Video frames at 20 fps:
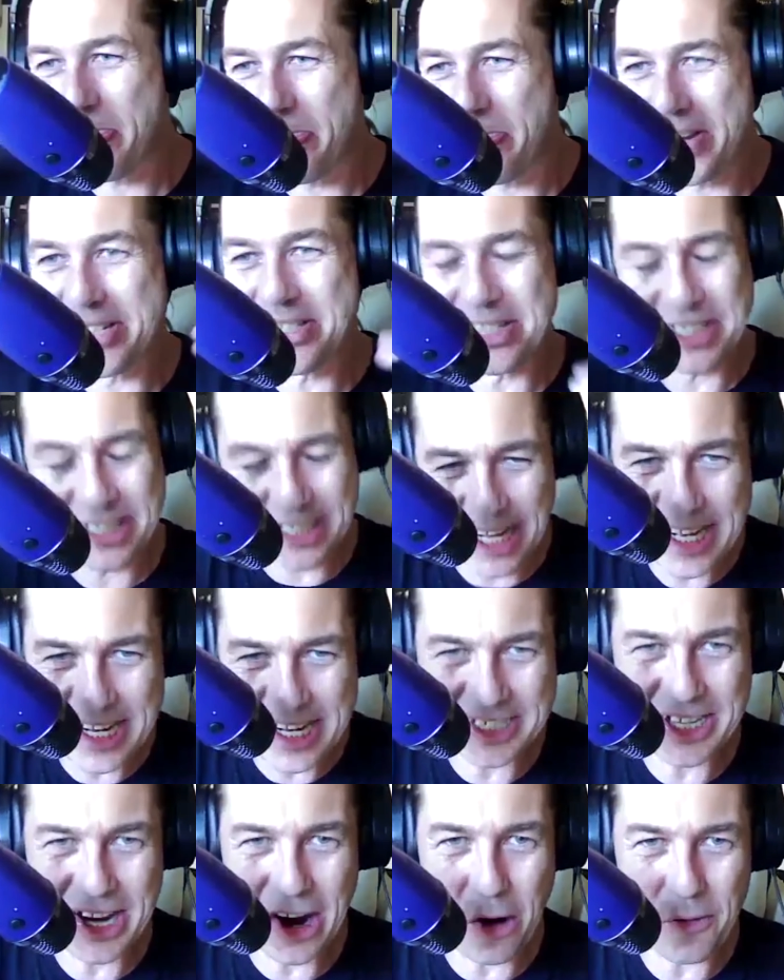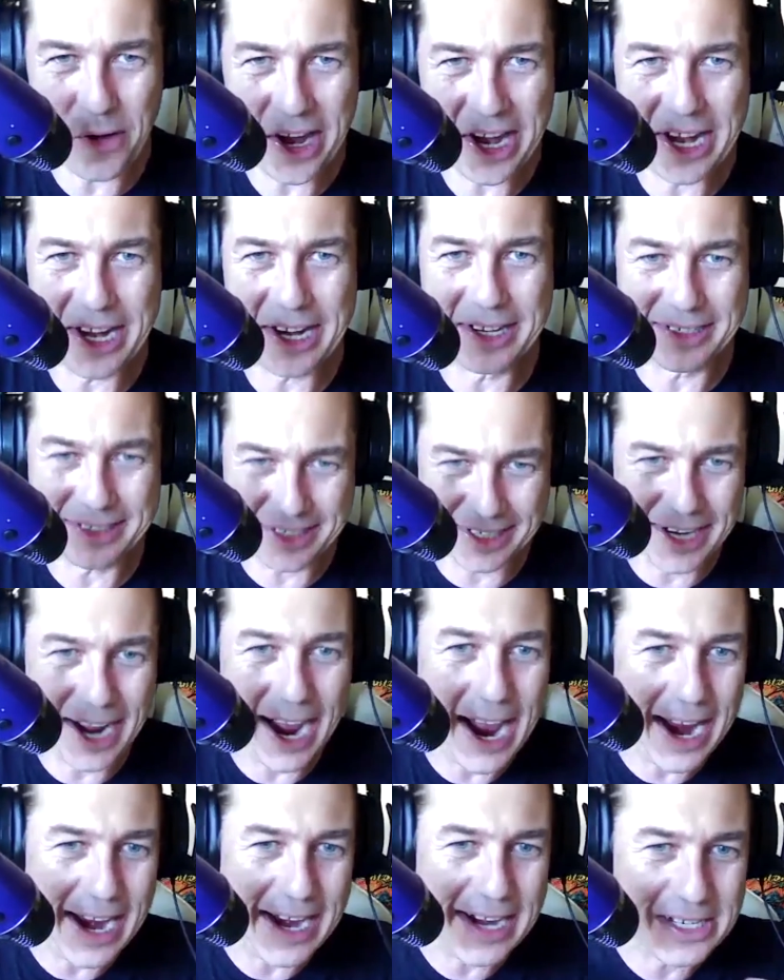Did you see yourself here
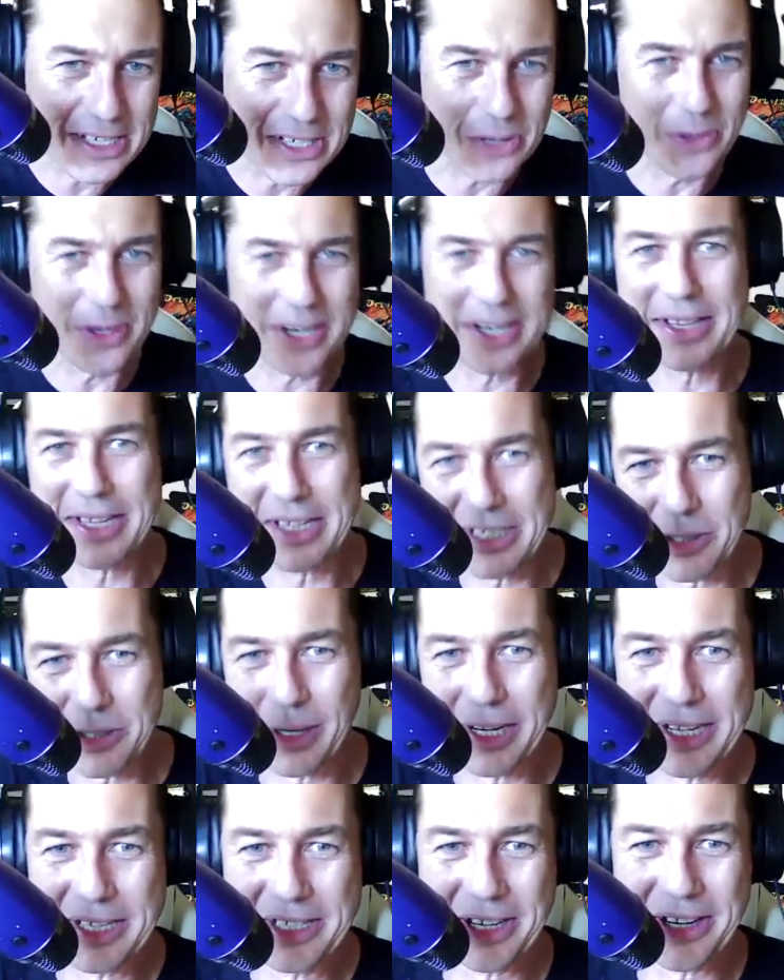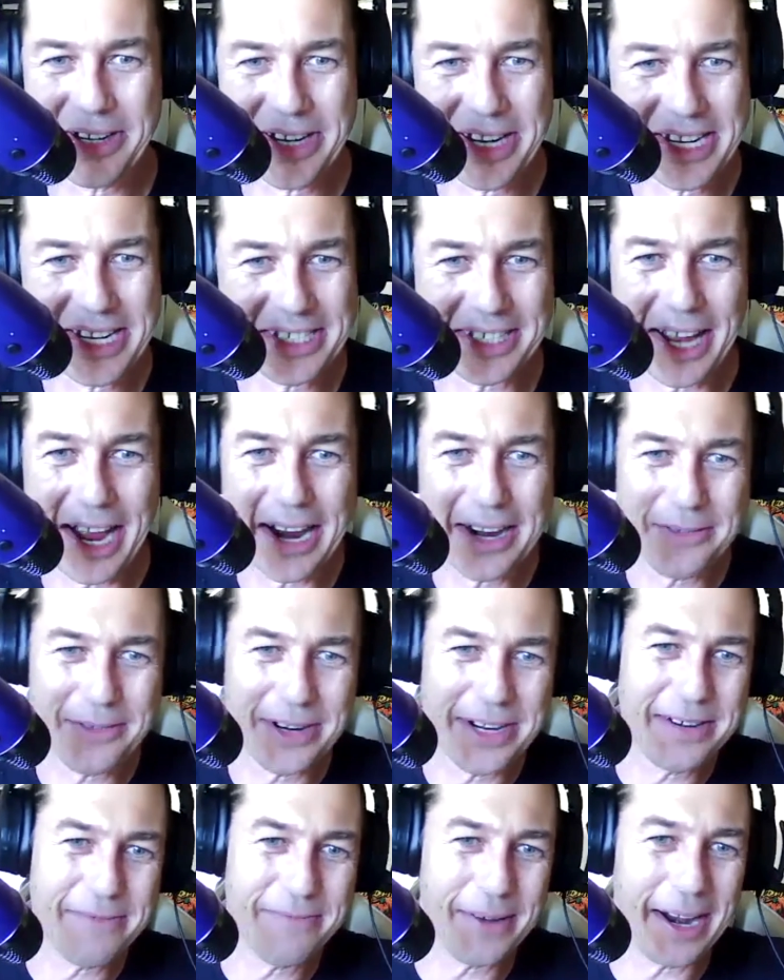today doing this 22 years later
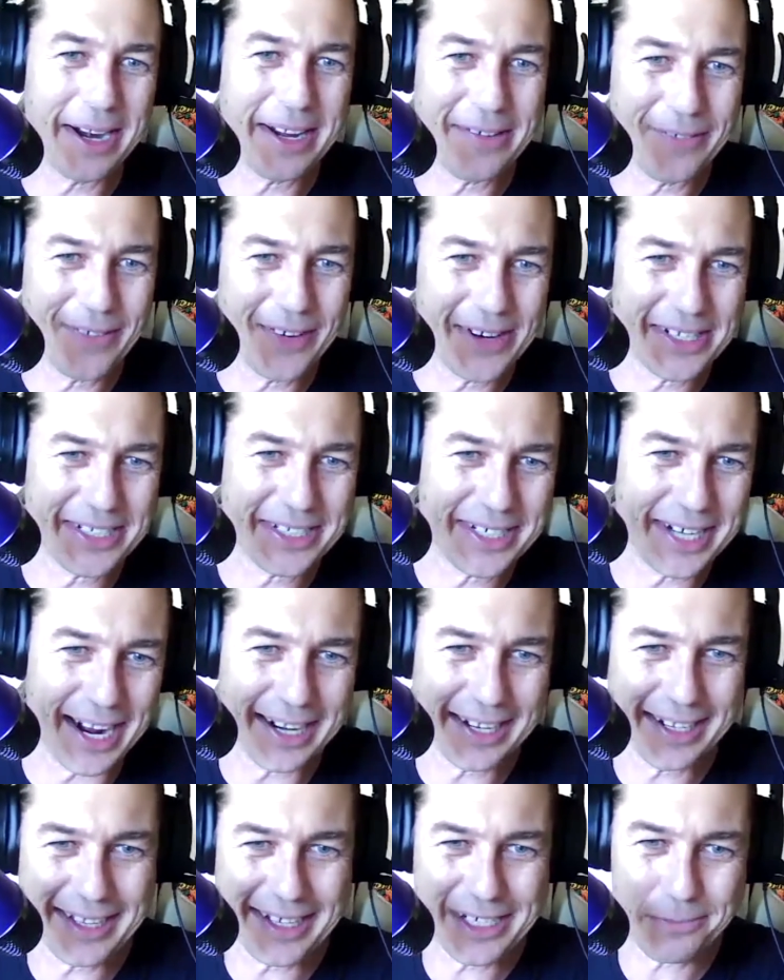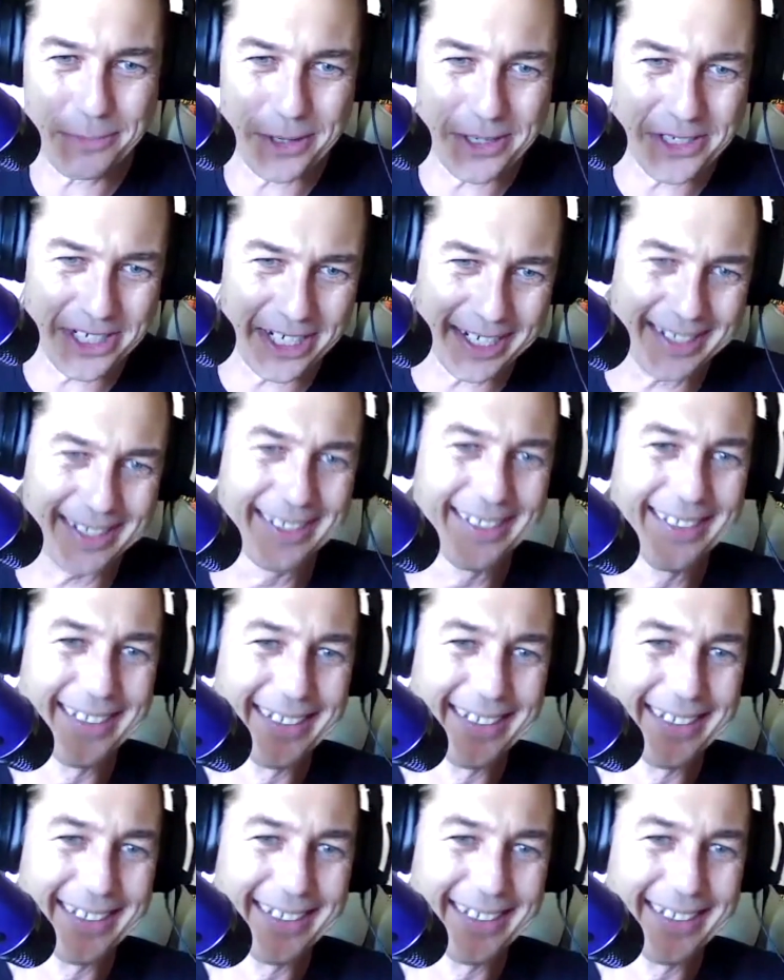when you bloody first started this project?